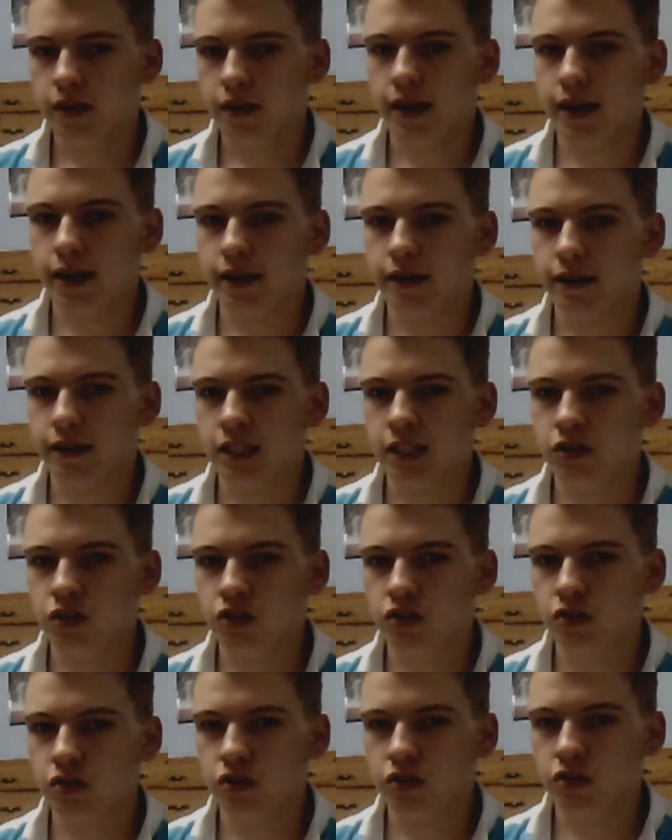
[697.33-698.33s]
and it's
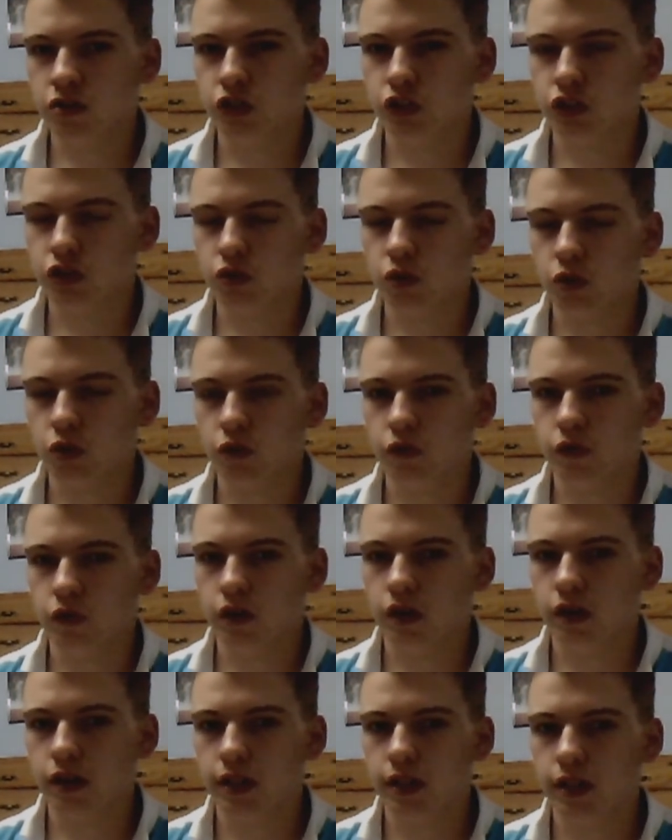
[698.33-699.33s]
good just
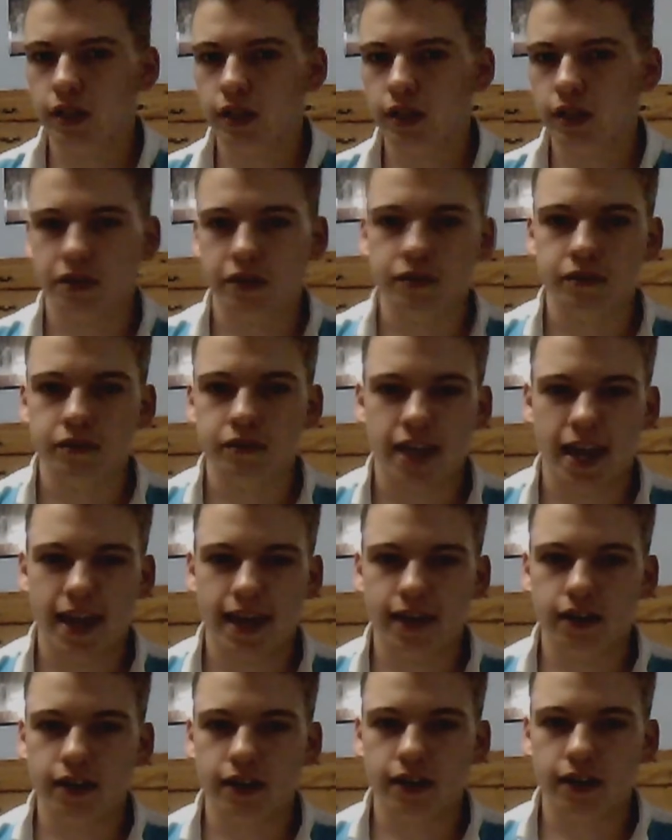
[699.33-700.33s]
overall as a
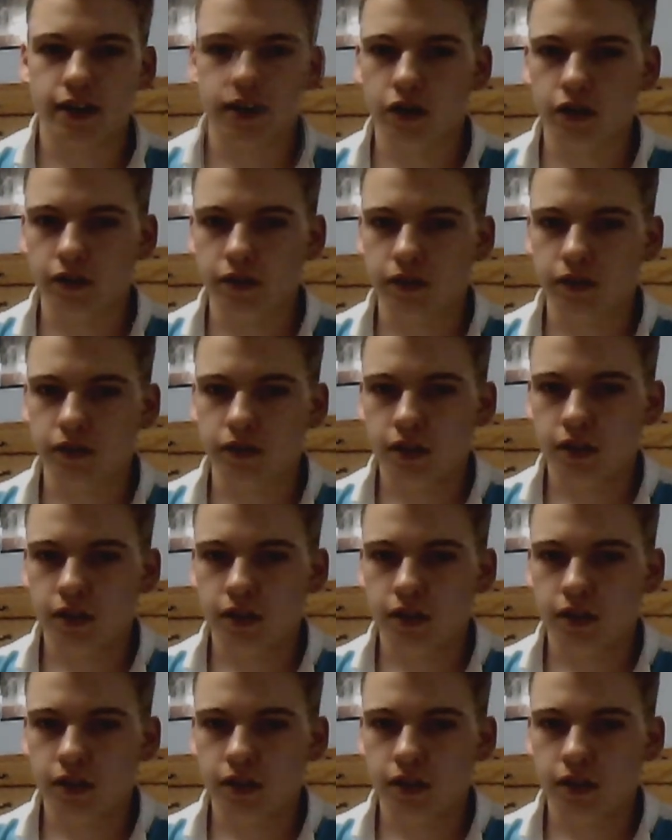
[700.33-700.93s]
tank kind of card.